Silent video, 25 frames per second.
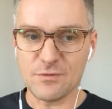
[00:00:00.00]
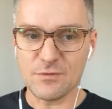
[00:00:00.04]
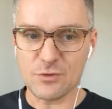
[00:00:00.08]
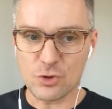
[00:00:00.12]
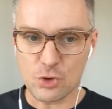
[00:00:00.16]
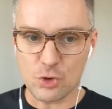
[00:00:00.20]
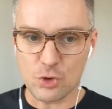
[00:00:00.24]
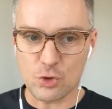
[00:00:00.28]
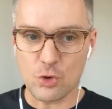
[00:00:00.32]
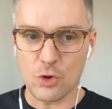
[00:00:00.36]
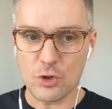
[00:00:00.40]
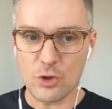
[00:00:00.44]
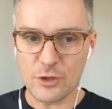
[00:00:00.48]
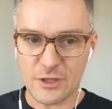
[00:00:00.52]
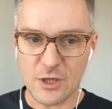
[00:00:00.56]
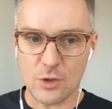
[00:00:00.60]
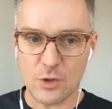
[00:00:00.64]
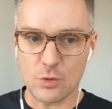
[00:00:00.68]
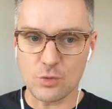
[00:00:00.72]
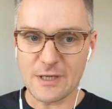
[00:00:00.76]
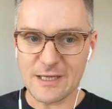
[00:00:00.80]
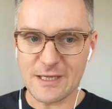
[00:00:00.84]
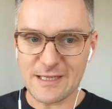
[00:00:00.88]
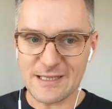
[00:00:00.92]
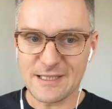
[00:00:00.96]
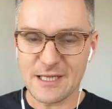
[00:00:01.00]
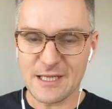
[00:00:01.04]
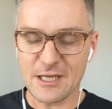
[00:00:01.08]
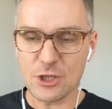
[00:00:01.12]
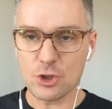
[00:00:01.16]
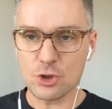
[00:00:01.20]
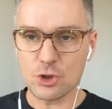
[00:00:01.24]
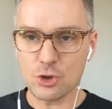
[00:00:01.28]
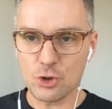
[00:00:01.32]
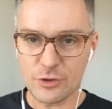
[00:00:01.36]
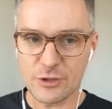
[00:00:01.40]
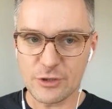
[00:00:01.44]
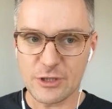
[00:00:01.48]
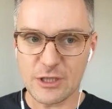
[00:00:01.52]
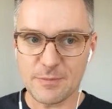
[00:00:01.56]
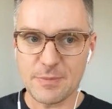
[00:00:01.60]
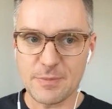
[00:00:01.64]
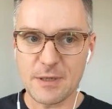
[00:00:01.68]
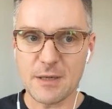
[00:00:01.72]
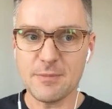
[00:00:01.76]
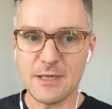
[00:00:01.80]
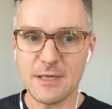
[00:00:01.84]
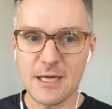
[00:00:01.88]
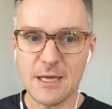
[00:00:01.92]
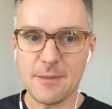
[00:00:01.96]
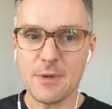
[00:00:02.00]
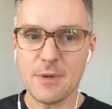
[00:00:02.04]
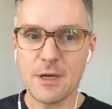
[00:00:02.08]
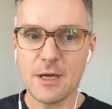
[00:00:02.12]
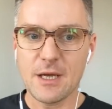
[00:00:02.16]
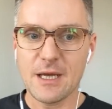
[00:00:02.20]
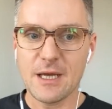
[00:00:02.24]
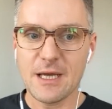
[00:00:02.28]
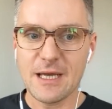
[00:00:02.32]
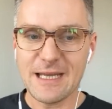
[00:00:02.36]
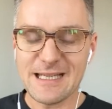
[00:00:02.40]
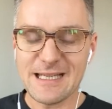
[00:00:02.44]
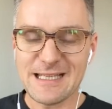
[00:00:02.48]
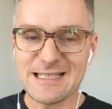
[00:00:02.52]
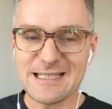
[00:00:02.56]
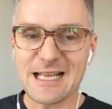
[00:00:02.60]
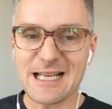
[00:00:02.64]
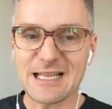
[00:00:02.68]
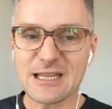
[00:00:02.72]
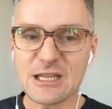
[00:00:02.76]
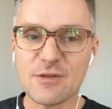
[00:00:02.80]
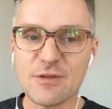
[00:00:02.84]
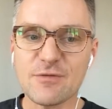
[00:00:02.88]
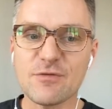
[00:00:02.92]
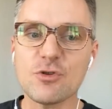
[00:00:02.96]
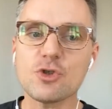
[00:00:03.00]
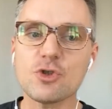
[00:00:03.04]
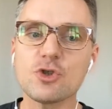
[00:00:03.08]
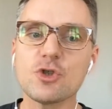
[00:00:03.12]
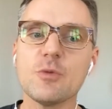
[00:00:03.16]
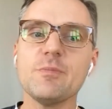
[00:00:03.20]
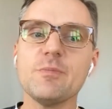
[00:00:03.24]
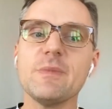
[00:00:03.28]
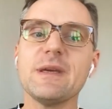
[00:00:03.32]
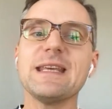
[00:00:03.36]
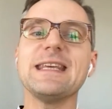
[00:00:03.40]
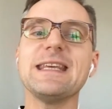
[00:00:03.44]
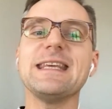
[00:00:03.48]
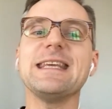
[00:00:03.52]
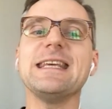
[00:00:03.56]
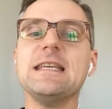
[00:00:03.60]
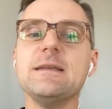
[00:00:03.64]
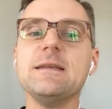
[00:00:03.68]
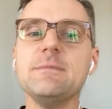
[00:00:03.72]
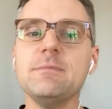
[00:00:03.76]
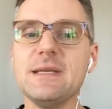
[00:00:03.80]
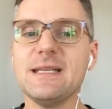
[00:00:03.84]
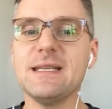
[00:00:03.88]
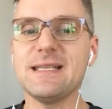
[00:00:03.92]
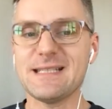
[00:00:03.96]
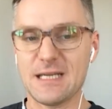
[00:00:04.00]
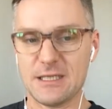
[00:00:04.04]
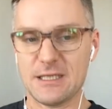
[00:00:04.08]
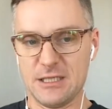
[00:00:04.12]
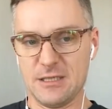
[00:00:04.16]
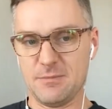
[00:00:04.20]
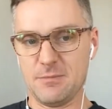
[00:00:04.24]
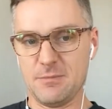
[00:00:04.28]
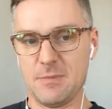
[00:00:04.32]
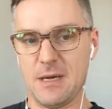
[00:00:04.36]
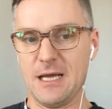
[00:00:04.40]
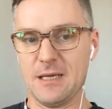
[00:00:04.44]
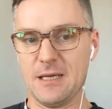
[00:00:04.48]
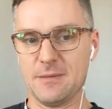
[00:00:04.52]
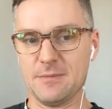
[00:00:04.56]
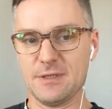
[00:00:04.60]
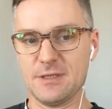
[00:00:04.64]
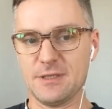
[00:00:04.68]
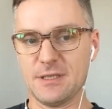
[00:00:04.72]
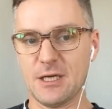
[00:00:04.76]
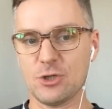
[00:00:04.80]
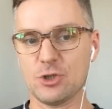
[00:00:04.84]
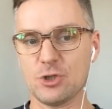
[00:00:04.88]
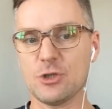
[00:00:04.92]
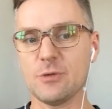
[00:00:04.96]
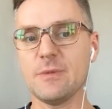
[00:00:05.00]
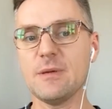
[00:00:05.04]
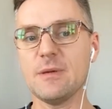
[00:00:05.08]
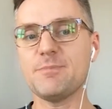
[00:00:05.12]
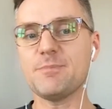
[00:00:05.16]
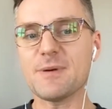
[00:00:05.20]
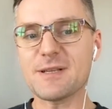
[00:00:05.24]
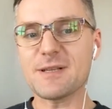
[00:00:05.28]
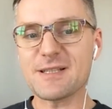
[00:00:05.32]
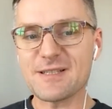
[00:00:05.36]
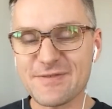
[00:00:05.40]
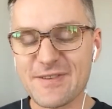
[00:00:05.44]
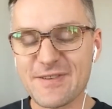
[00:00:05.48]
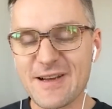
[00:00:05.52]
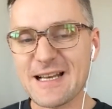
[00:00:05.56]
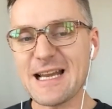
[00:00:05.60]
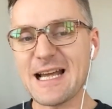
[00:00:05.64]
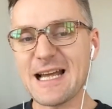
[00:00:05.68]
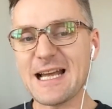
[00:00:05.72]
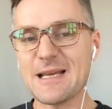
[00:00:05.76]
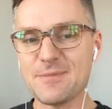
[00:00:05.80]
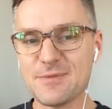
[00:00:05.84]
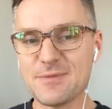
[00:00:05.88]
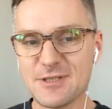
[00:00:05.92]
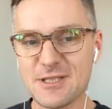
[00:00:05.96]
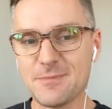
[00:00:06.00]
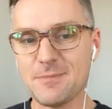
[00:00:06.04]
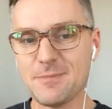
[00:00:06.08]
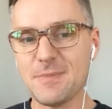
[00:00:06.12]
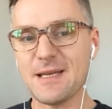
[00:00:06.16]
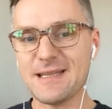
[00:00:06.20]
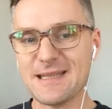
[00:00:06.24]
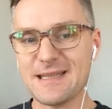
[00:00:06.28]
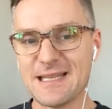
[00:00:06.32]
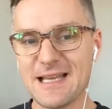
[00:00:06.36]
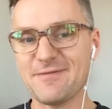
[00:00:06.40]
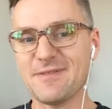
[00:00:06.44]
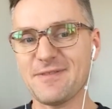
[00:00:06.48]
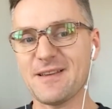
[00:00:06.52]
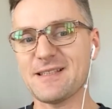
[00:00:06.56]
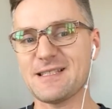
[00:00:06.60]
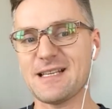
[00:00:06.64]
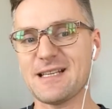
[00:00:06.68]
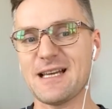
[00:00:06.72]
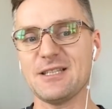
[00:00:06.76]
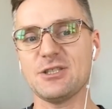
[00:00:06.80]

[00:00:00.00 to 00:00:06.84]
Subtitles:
We have many unresolved problems because we allow the Russian agenda, phraseology, and rhetoric to be imposed.